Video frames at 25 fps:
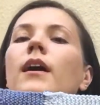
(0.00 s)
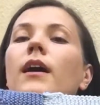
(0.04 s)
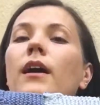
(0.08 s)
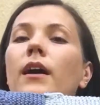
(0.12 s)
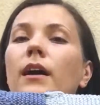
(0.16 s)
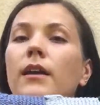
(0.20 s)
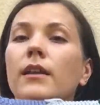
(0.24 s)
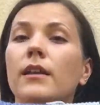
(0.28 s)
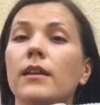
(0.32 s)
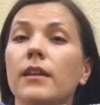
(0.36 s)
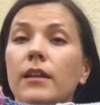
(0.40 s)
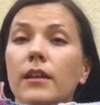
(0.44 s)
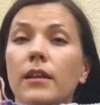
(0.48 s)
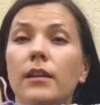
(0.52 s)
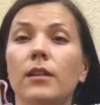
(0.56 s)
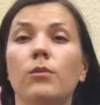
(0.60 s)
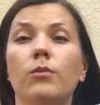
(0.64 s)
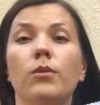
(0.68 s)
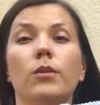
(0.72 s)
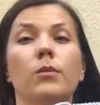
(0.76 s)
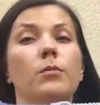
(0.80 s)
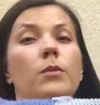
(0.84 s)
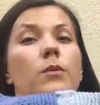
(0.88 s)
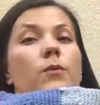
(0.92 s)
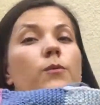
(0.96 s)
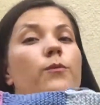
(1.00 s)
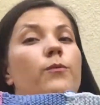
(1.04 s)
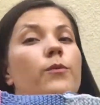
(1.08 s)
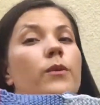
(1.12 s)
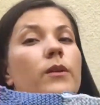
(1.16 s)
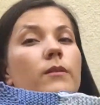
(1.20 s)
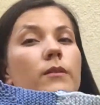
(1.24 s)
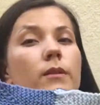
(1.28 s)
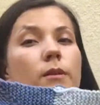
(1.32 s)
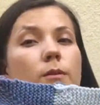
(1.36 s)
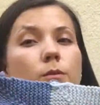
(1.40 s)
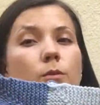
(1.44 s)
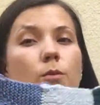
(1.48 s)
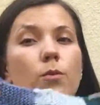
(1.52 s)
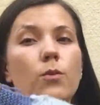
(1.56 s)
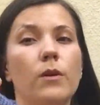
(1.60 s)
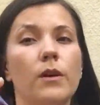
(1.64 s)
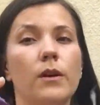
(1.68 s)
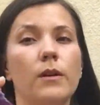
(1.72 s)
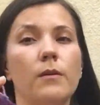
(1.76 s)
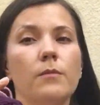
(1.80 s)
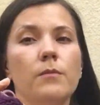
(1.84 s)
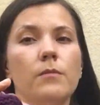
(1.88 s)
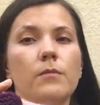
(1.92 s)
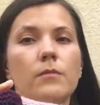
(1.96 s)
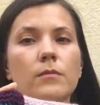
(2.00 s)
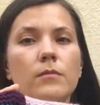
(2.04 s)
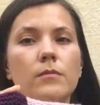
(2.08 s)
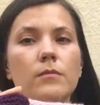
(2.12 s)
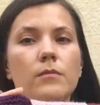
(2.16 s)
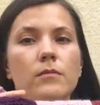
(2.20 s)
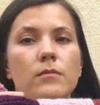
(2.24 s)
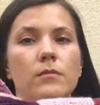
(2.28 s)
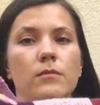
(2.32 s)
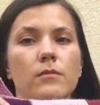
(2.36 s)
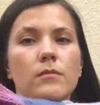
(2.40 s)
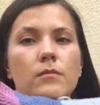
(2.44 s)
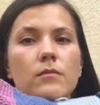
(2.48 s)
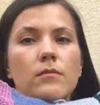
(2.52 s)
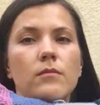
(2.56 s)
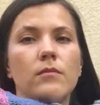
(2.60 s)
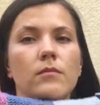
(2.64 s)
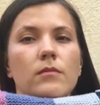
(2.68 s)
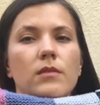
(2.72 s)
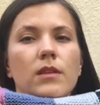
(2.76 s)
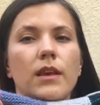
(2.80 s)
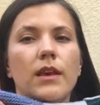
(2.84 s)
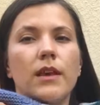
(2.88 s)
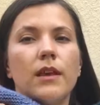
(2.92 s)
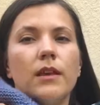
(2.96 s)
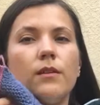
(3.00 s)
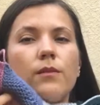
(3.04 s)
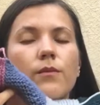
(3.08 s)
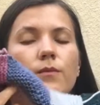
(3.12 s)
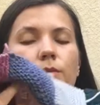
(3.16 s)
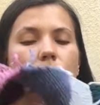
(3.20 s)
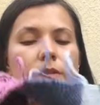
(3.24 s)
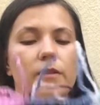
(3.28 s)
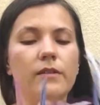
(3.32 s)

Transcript: And it will be very warm and